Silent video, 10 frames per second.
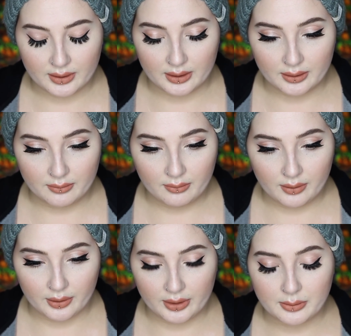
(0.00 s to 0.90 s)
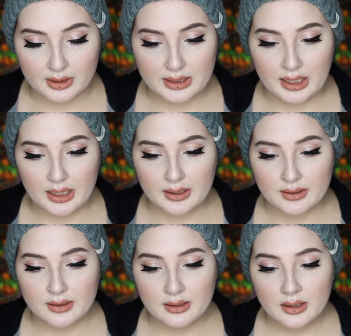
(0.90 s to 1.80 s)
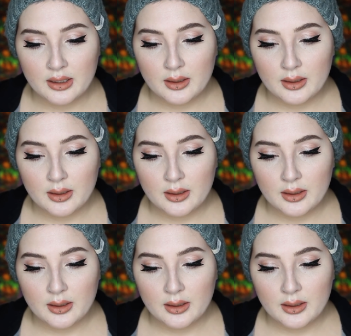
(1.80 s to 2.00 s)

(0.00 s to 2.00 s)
the 31 days